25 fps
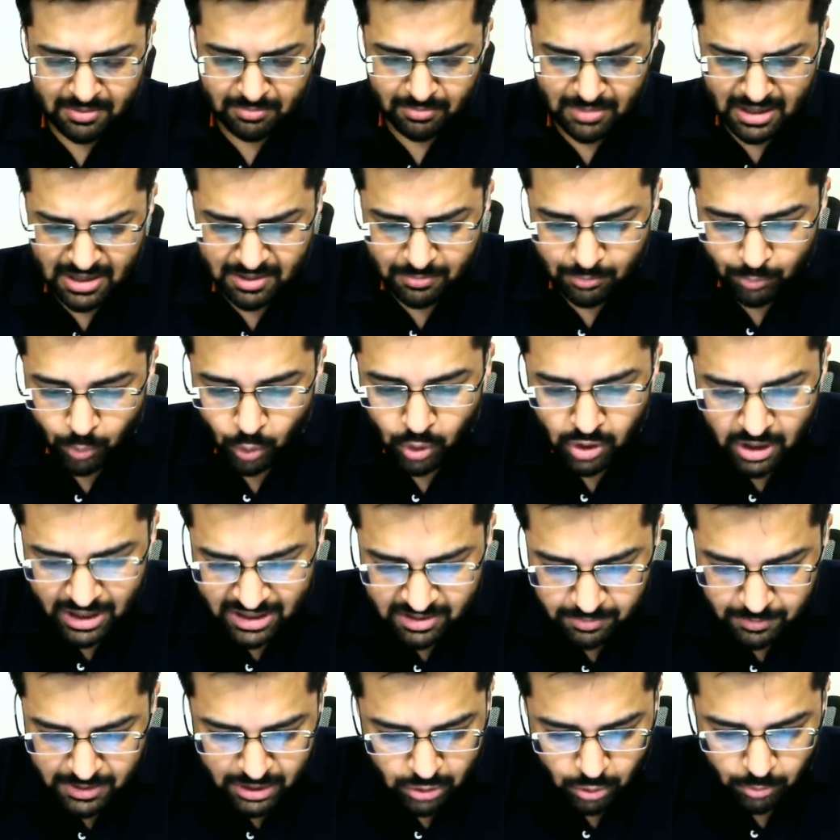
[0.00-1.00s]
may bowl at
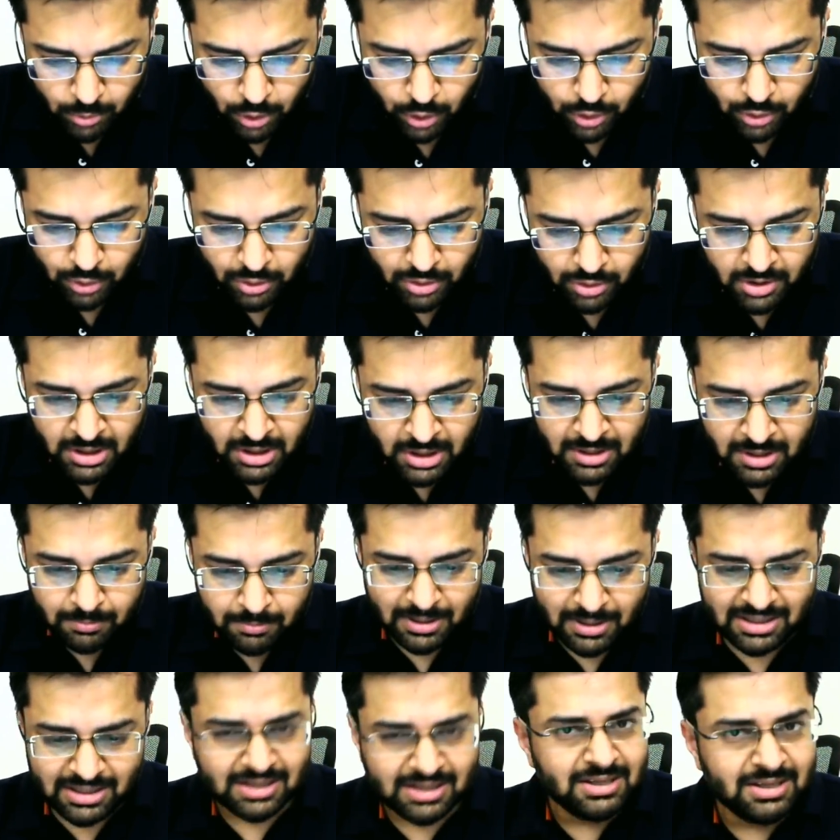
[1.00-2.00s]
me tomorrow
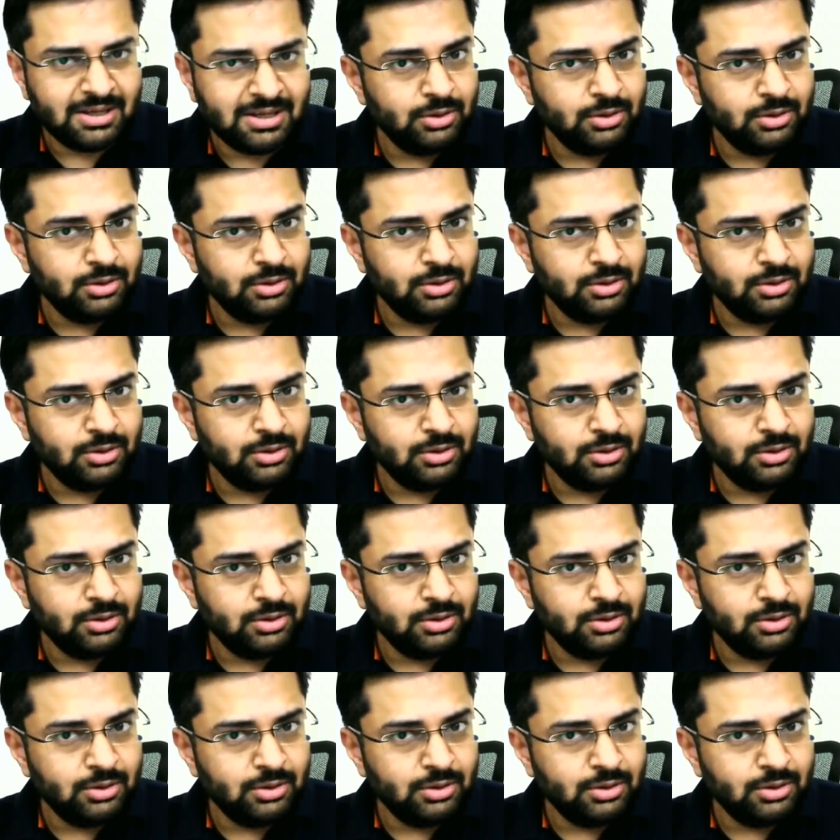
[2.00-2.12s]
but